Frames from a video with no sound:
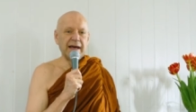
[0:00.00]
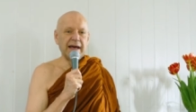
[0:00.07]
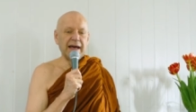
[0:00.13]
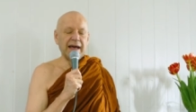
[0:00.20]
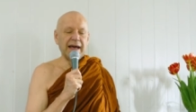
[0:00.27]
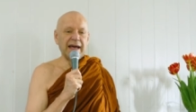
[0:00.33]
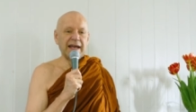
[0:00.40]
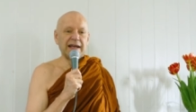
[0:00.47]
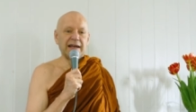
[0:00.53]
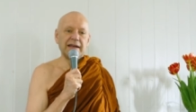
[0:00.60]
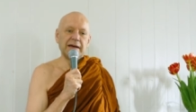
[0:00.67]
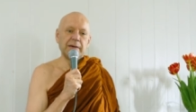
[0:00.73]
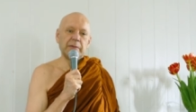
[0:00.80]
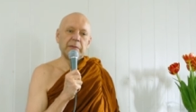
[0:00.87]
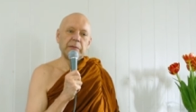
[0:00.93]
and
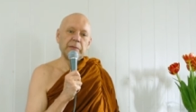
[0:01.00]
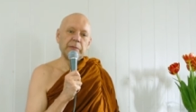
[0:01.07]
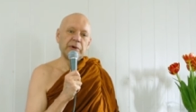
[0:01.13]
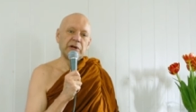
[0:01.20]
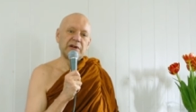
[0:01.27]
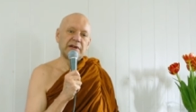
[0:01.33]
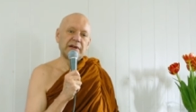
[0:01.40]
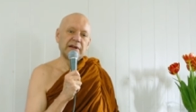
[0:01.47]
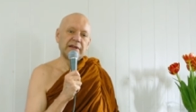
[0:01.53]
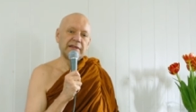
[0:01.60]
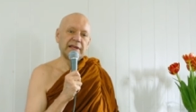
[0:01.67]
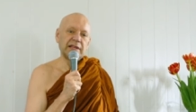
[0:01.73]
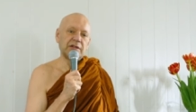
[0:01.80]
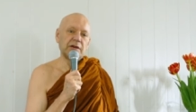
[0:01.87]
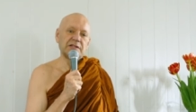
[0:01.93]
um, but uh,
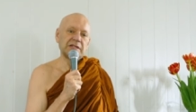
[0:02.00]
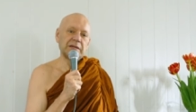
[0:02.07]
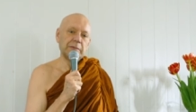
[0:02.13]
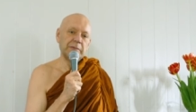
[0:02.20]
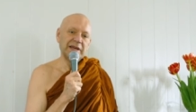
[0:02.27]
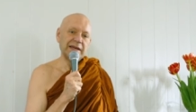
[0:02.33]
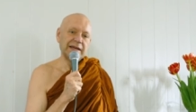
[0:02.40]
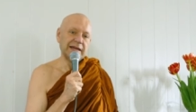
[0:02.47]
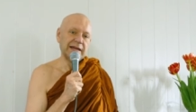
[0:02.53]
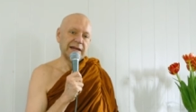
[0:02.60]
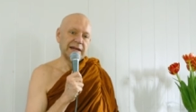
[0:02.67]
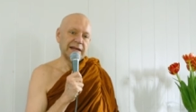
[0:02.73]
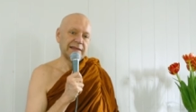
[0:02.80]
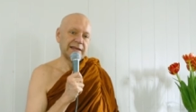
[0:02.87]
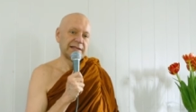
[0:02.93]
it doesn't mean
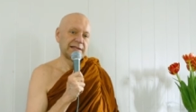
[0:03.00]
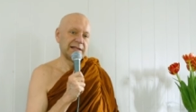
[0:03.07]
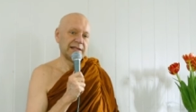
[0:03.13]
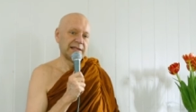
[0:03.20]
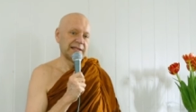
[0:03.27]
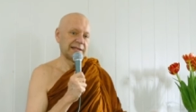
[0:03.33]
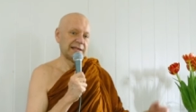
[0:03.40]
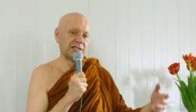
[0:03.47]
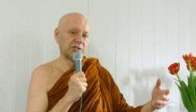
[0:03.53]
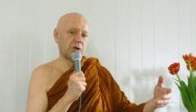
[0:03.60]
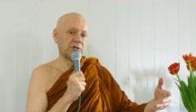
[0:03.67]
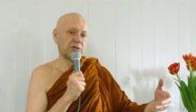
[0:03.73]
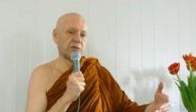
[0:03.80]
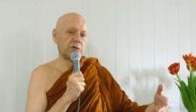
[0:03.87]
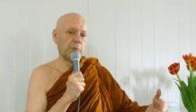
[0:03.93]
that this this is
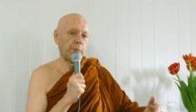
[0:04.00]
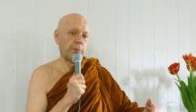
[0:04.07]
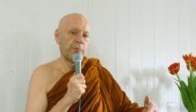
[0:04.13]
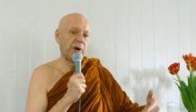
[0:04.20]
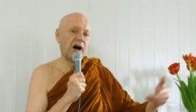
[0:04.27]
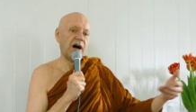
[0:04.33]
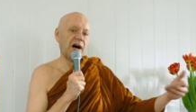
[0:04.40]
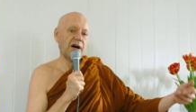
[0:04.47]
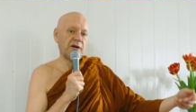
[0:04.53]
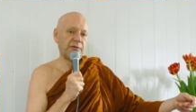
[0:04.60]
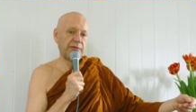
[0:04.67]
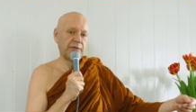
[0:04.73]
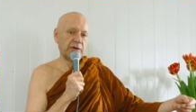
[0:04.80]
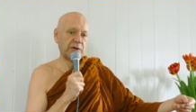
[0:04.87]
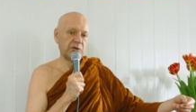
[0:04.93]
not the
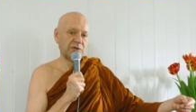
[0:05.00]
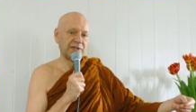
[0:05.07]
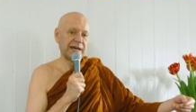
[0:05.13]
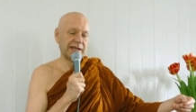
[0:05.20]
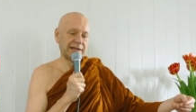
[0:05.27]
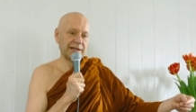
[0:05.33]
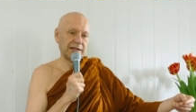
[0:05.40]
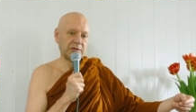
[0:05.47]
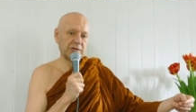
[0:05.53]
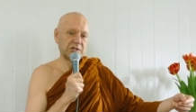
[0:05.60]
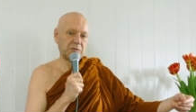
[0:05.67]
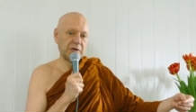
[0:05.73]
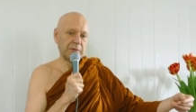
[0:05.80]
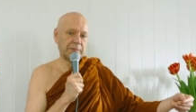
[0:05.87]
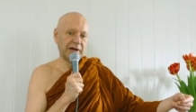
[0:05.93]
path to getting to
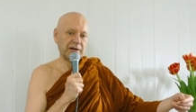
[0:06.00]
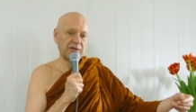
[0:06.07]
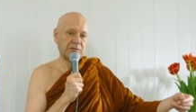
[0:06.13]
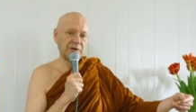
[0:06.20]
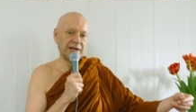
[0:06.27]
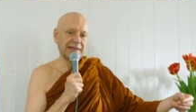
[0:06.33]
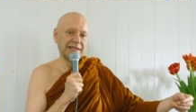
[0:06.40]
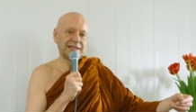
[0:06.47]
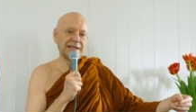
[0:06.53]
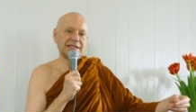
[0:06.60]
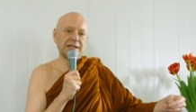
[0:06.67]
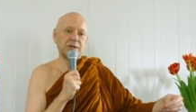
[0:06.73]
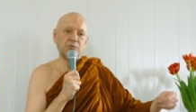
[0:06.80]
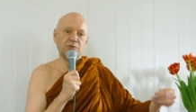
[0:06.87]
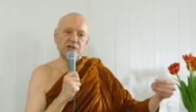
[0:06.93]
stream entry. This is
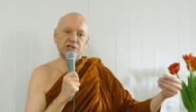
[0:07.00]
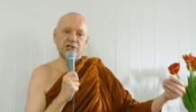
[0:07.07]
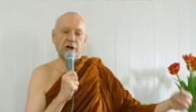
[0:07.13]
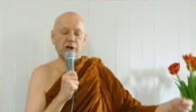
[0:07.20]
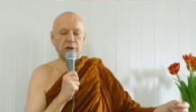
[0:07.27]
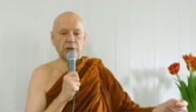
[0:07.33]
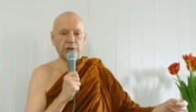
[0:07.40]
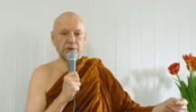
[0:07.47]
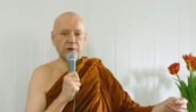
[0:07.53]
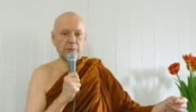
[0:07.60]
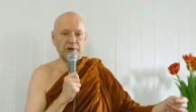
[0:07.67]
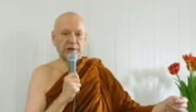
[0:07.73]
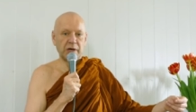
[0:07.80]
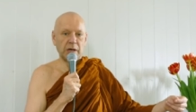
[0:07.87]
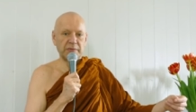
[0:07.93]
the result of
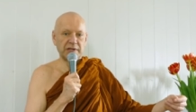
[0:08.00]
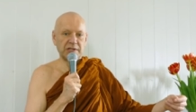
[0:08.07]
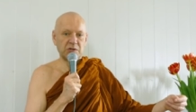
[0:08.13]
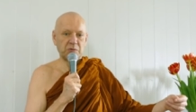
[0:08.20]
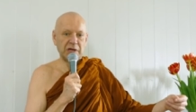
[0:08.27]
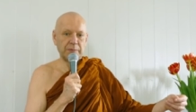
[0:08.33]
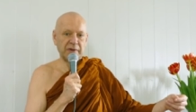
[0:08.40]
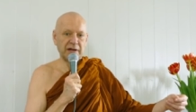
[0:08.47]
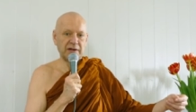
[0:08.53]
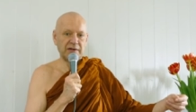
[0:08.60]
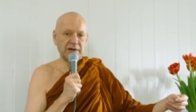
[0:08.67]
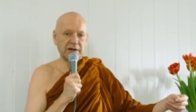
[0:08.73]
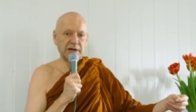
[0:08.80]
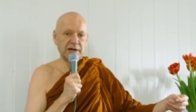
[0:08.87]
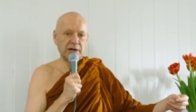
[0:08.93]
becoming a stream
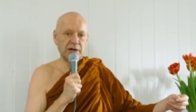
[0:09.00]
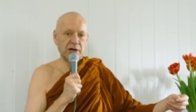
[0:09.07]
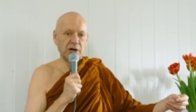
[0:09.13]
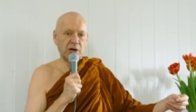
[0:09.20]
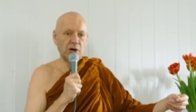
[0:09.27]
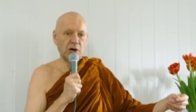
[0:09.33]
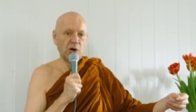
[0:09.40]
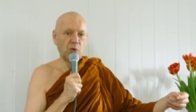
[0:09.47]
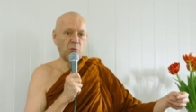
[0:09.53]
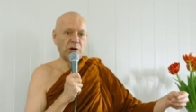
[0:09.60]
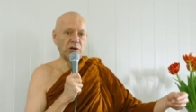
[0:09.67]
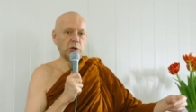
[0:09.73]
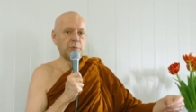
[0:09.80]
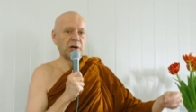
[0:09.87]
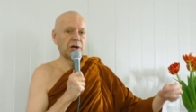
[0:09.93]
entry. When
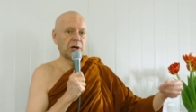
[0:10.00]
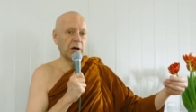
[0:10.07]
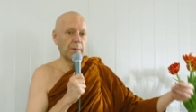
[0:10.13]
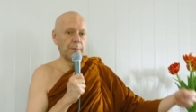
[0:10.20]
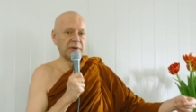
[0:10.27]
you become a